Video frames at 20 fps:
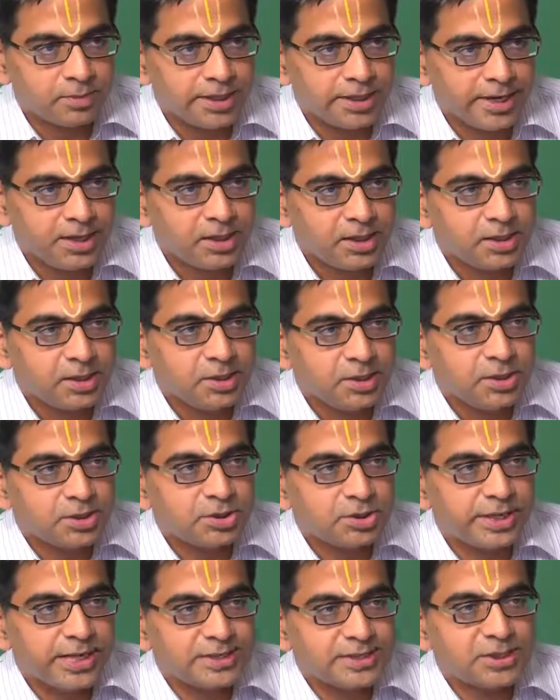right.
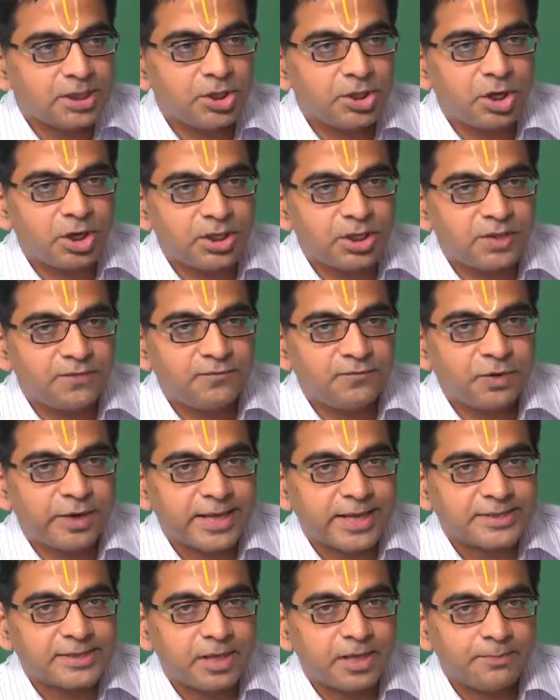So, DES algorithm for
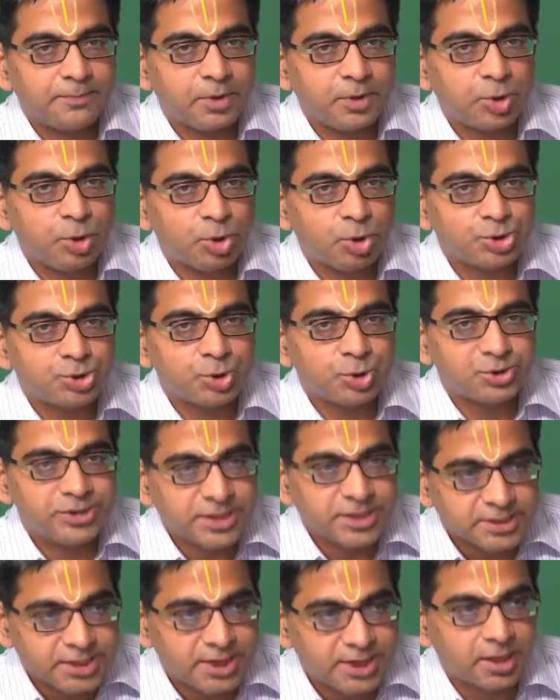example goes through
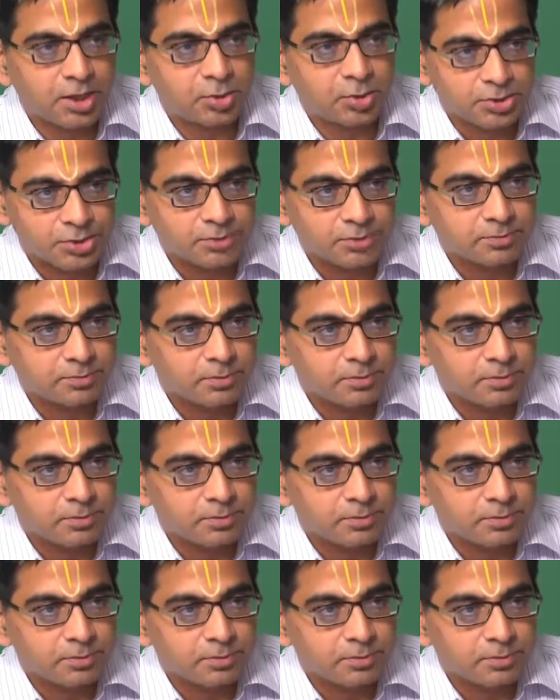16 rounds.